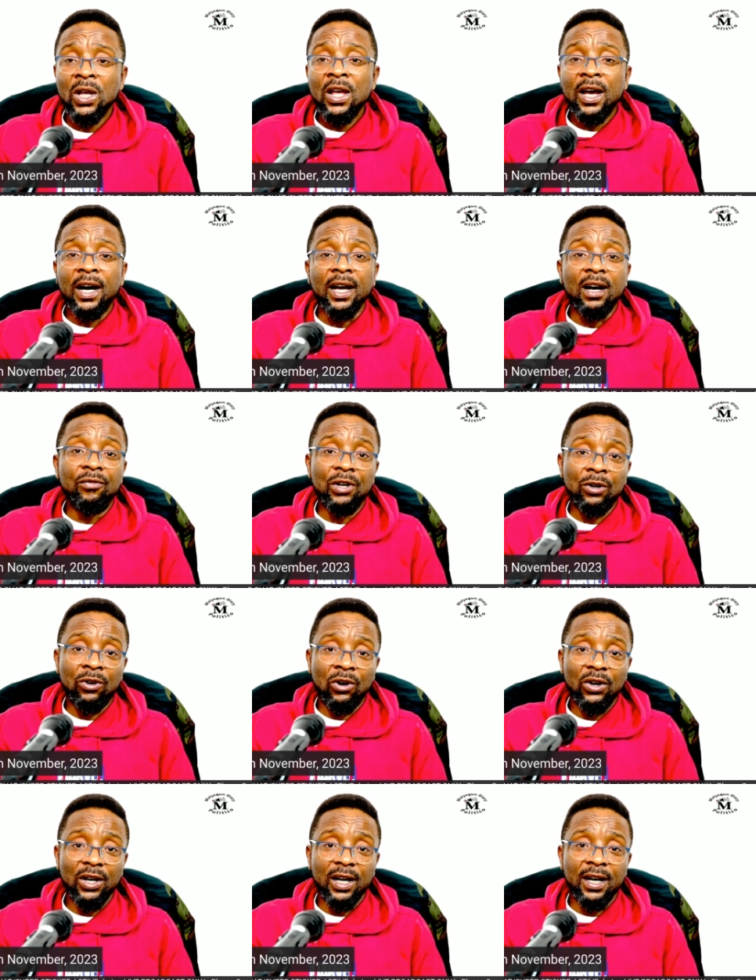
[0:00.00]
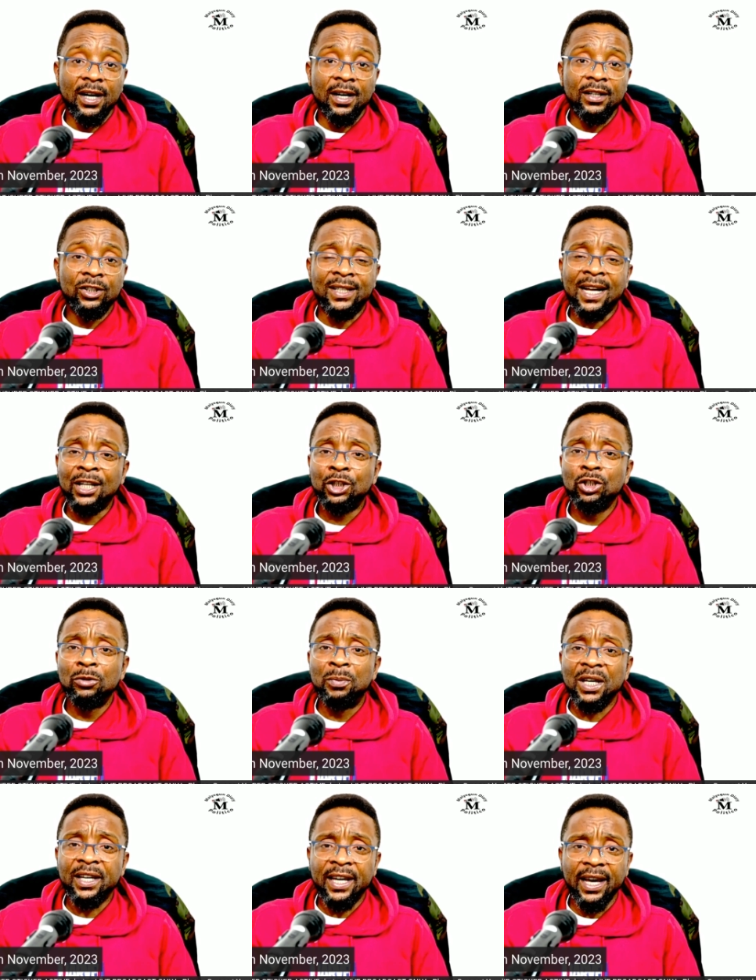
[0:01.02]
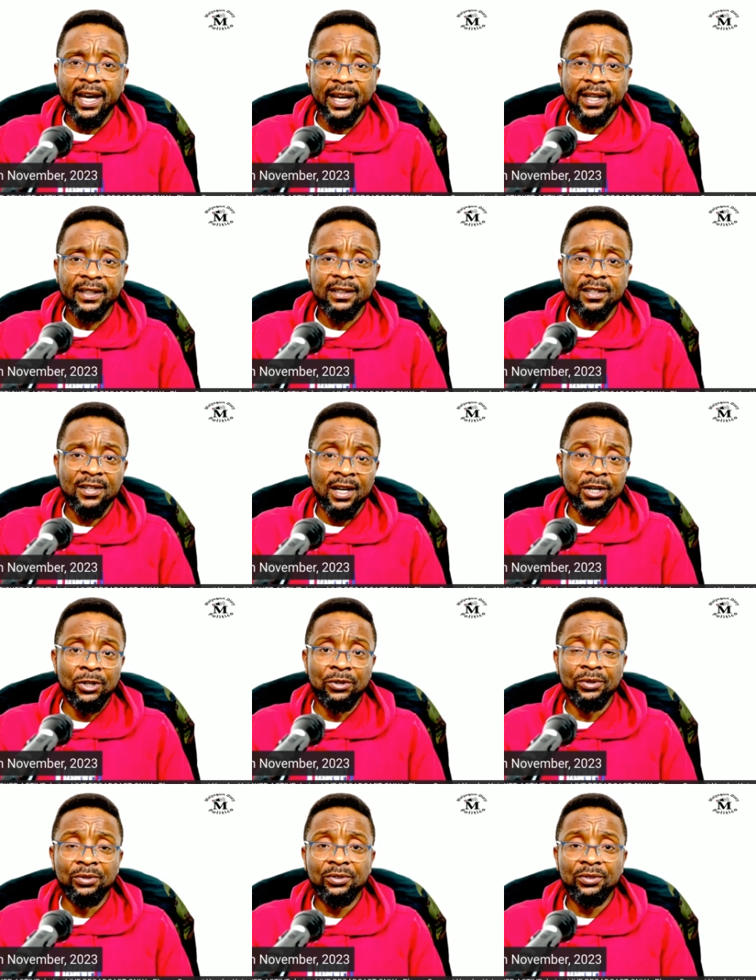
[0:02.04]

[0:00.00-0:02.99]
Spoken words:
I have a caller. That should be Ken. Is that you?